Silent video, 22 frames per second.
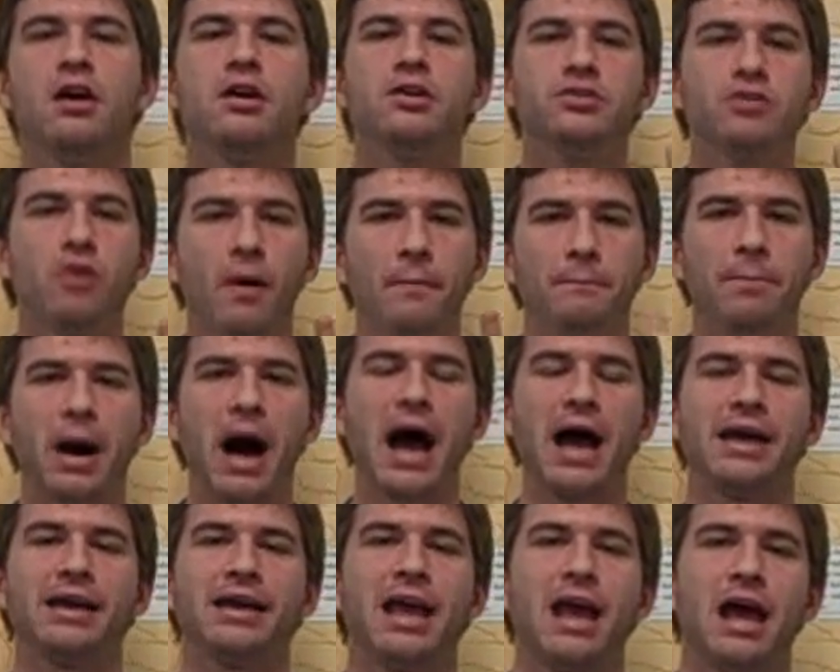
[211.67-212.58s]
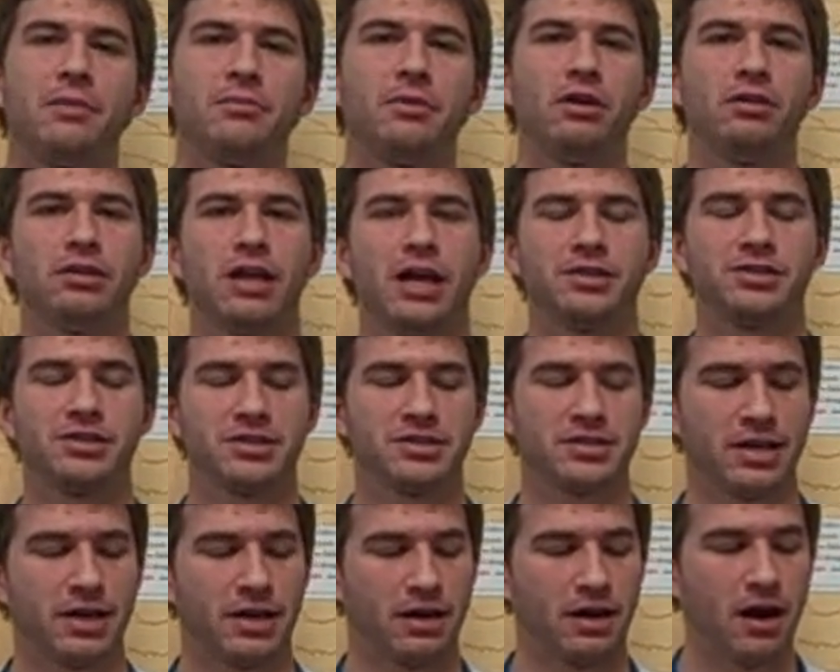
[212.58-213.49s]
So a bicameral
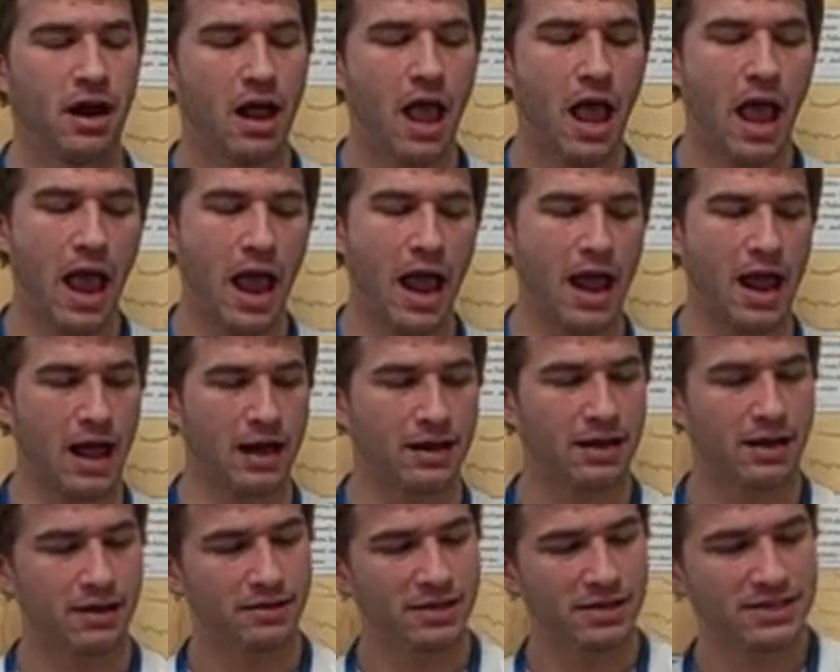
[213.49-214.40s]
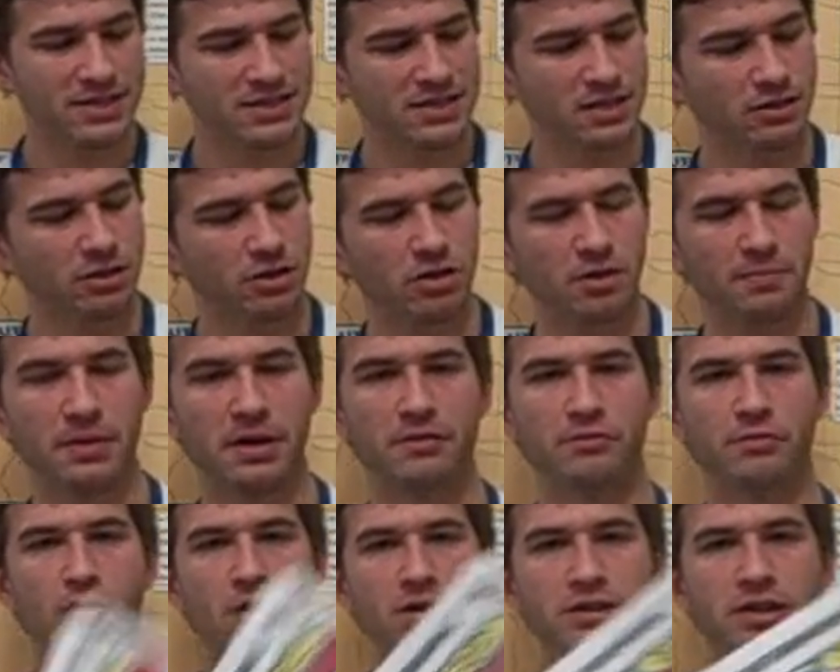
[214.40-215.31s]
legislator. And this is a little bit
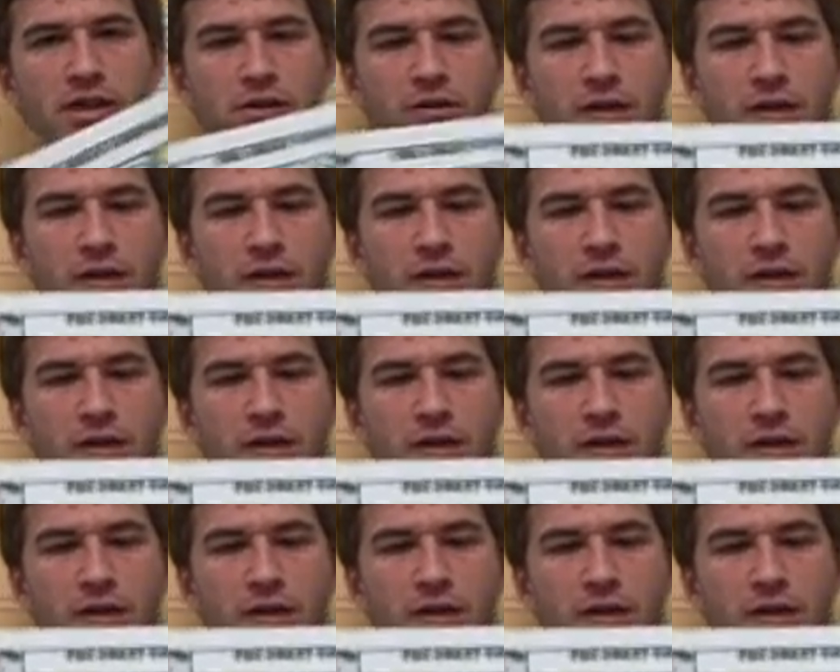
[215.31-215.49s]
of what